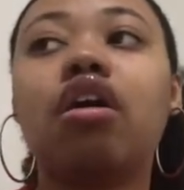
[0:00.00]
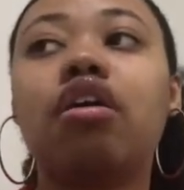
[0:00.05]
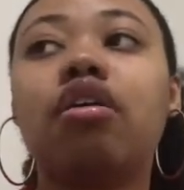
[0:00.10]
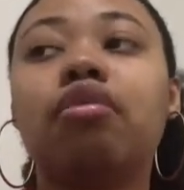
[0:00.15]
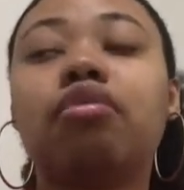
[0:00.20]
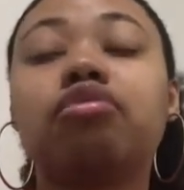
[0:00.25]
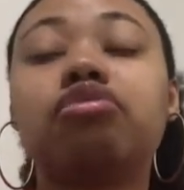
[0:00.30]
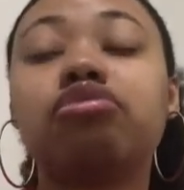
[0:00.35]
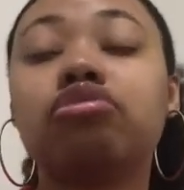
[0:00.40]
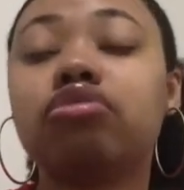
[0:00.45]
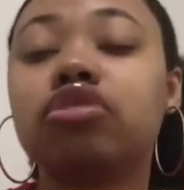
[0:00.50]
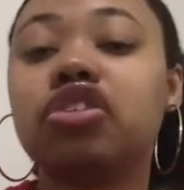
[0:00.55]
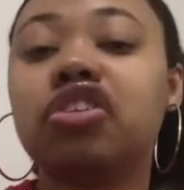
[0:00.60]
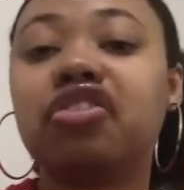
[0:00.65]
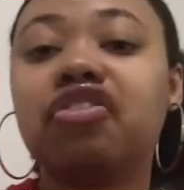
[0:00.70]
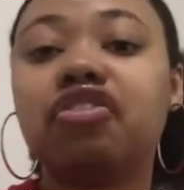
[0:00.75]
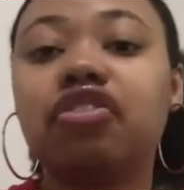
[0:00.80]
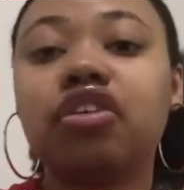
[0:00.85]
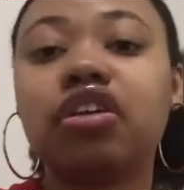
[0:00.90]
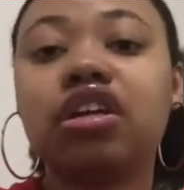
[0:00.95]
cruelty
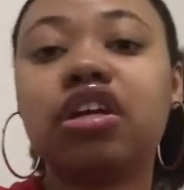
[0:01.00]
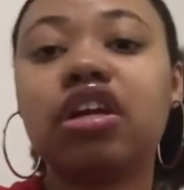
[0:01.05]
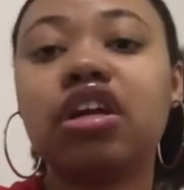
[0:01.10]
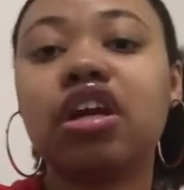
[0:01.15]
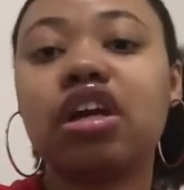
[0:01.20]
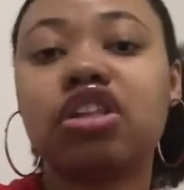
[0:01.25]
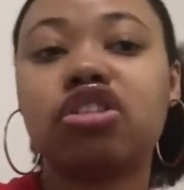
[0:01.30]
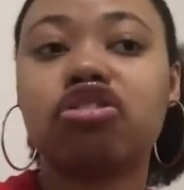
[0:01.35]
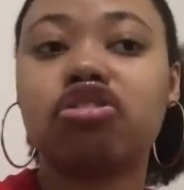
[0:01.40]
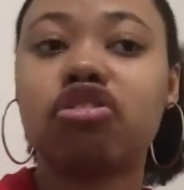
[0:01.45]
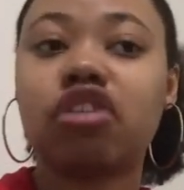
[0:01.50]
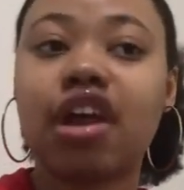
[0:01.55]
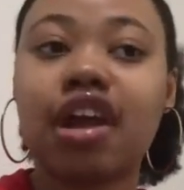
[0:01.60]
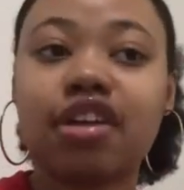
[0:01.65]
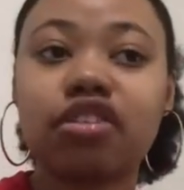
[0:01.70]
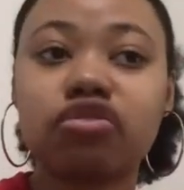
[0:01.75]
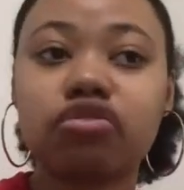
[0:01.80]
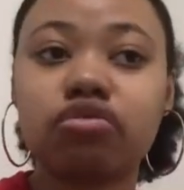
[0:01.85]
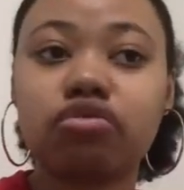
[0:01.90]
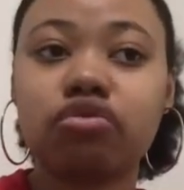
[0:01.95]
free and they're
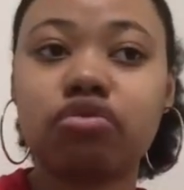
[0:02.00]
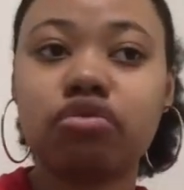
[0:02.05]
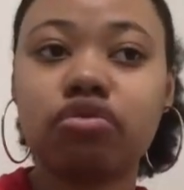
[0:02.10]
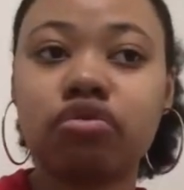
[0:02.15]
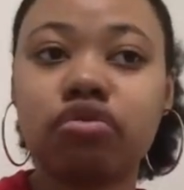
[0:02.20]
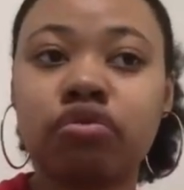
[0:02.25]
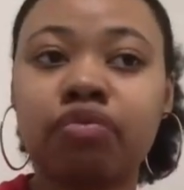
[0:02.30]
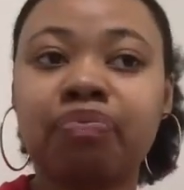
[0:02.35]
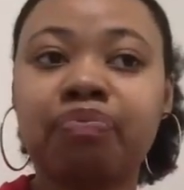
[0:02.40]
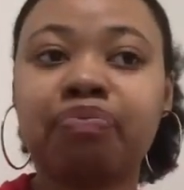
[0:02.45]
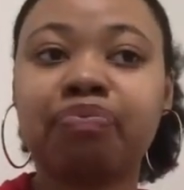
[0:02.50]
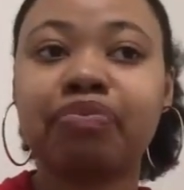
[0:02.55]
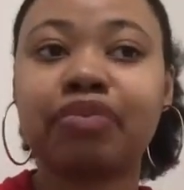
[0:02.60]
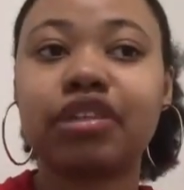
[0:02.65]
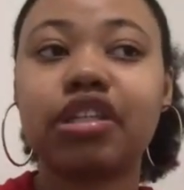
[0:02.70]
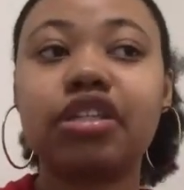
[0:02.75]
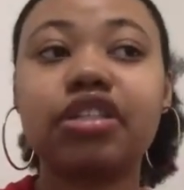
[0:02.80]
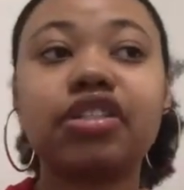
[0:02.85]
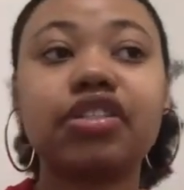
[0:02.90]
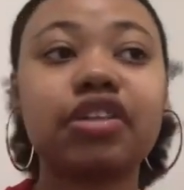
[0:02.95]
natural
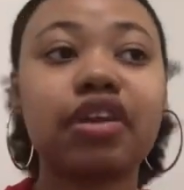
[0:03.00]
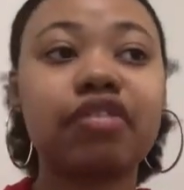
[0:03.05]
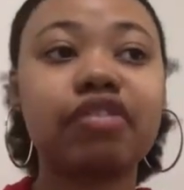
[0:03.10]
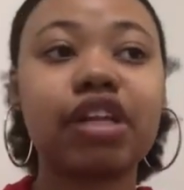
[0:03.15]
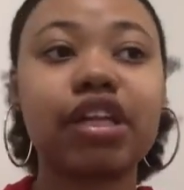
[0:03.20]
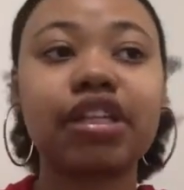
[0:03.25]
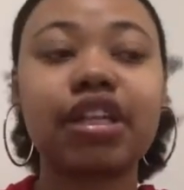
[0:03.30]
and stuff like